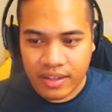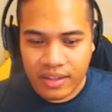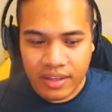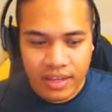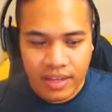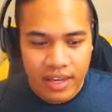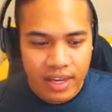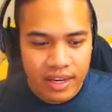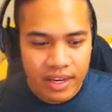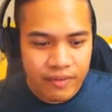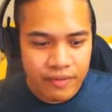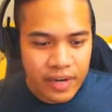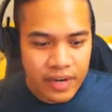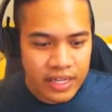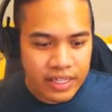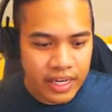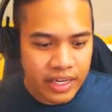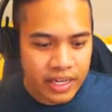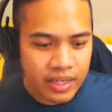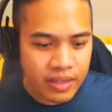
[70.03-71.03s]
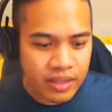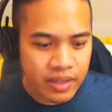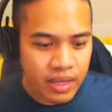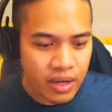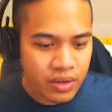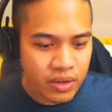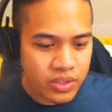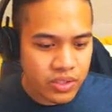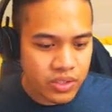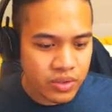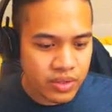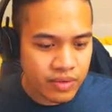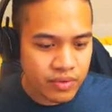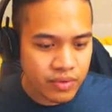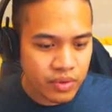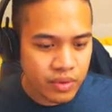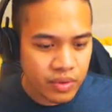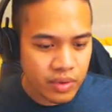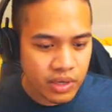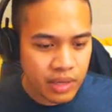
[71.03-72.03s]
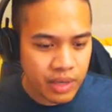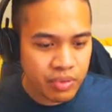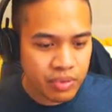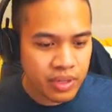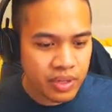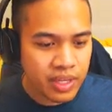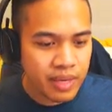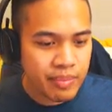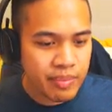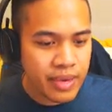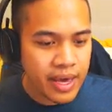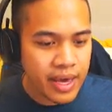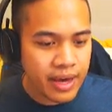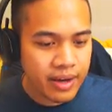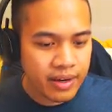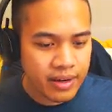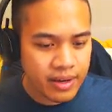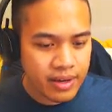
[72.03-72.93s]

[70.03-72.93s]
And in fact, I can also give you a playback